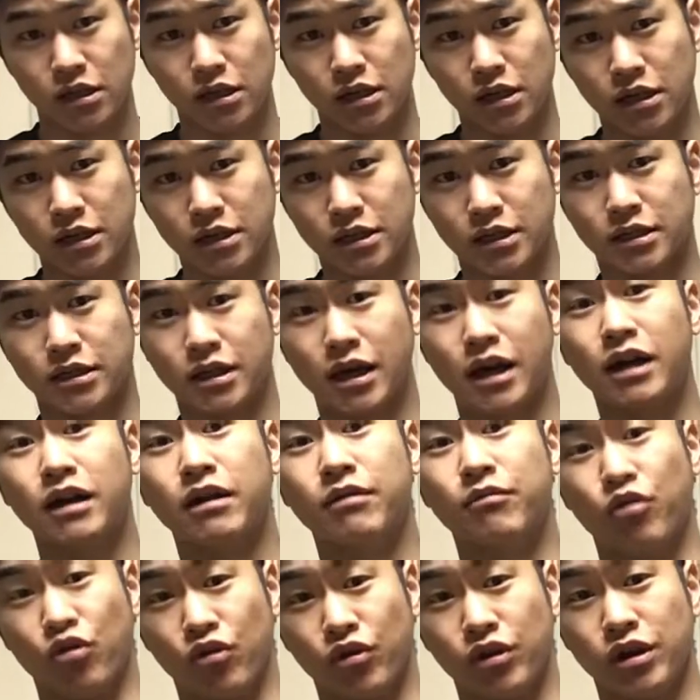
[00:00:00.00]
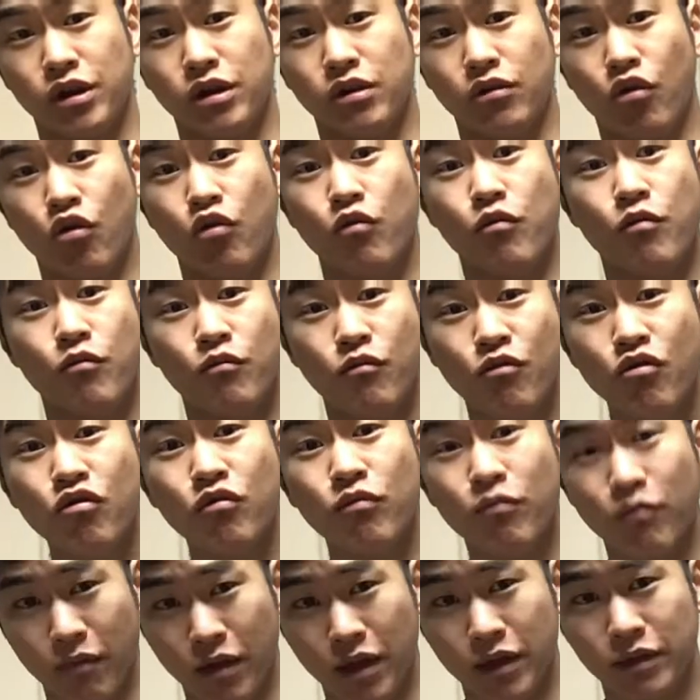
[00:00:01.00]
in the ceremony of
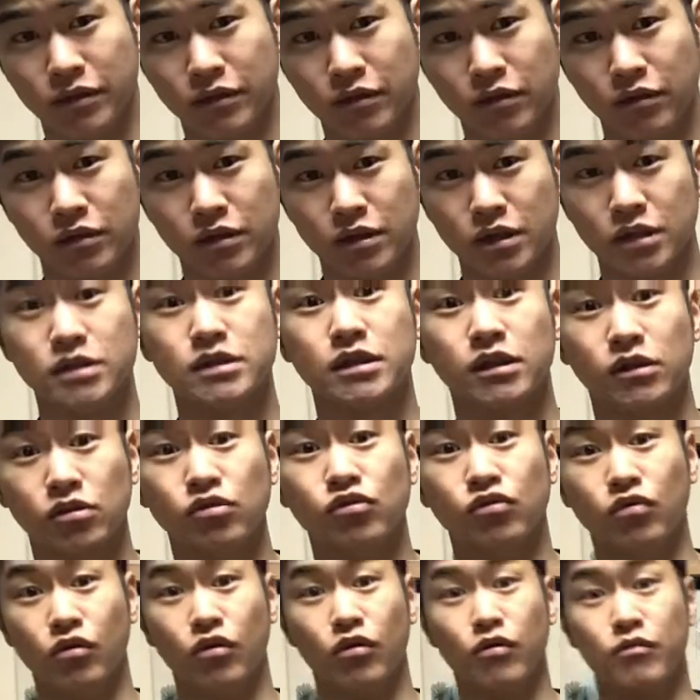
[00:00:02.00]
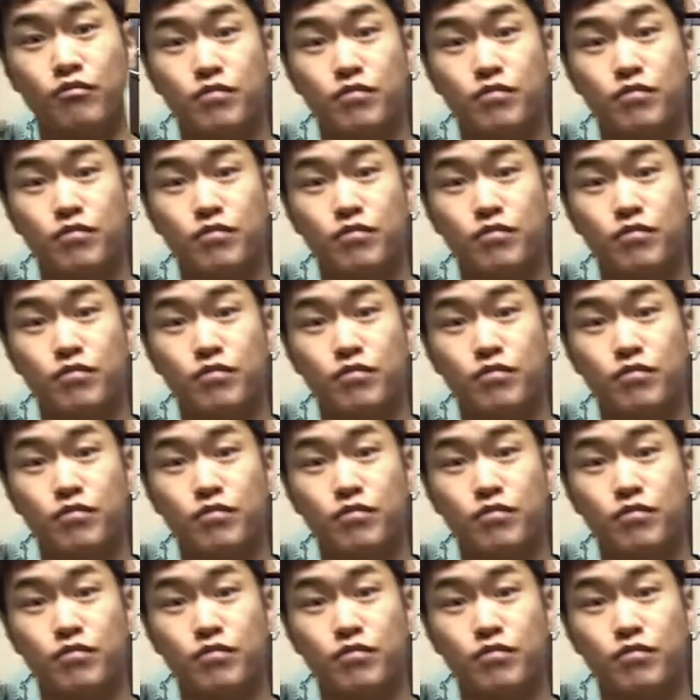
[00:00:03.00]
movement in the kudo,